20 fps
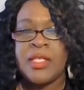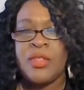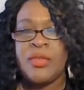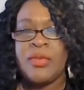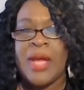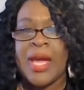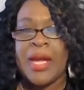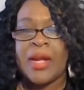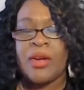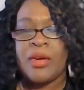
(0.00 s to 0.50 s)

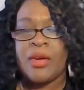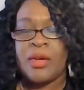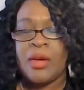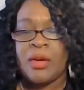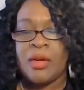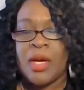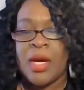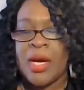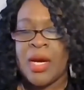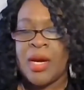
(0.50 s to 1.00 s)

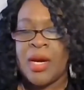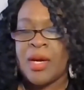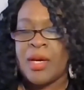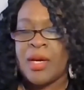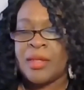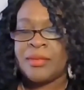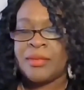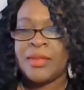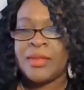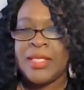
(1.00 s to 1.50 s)

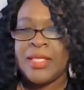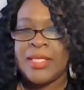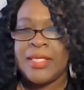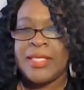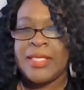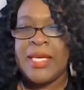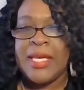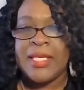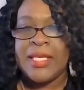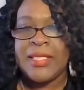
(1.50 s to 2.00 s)
the
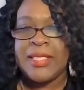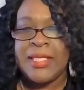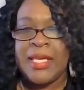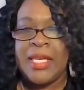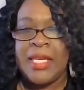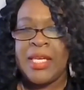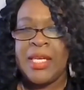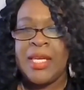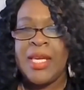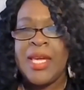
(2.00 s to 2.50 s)

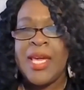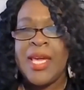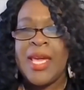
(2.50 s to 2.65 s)
DNC.